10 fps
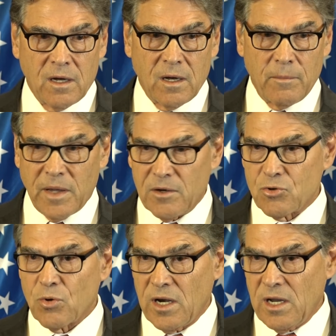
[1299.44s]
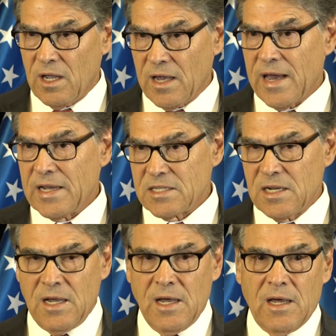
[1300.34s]
uh, Mediterranean gas.
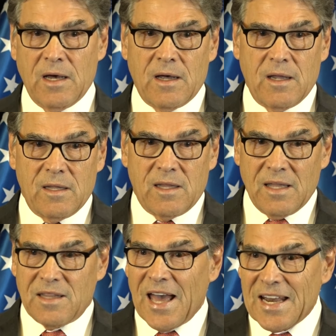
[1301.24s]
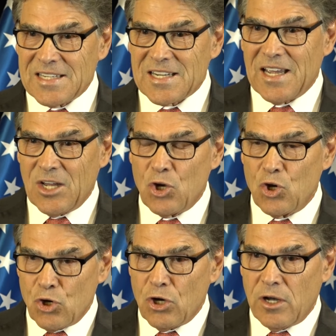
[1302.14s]
That, that is a
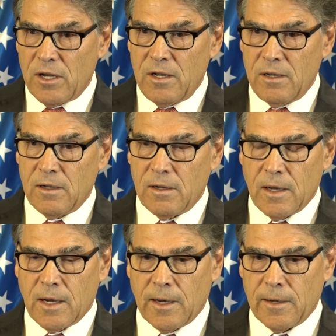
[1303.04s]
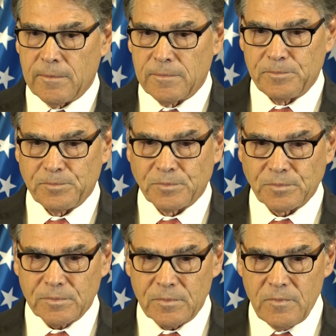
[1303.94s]
good, um,
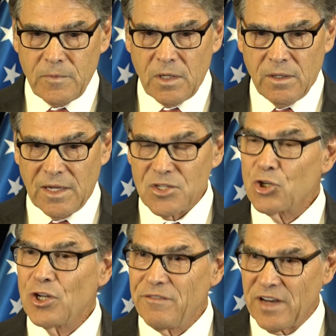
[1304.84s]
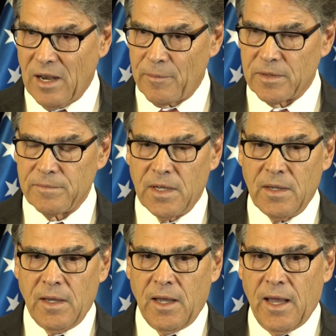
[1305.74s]
that's a good development.
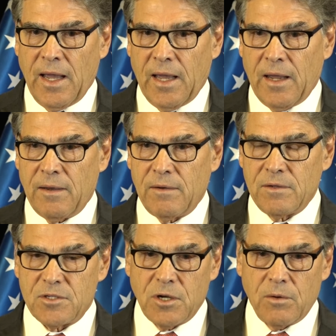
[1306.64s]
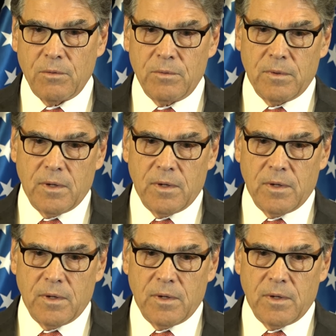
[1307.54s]
And so